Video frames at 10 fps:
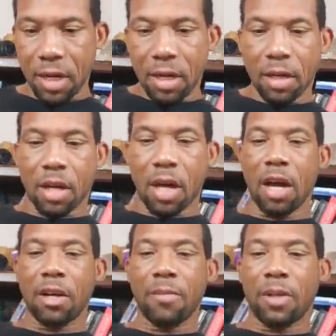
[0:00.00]
The
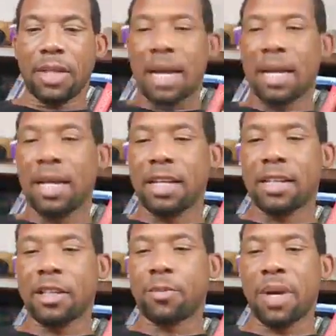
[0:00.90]
cardinal modality is
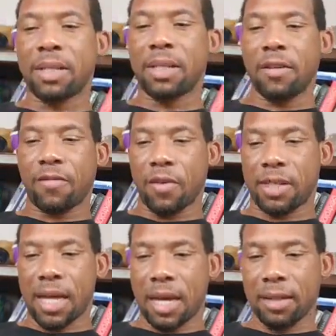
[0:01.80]
expressed in 4
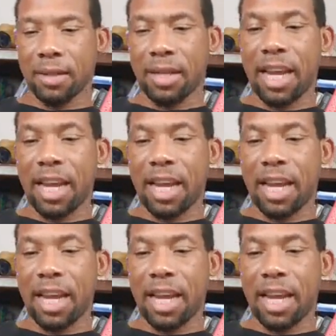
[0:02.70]
signs: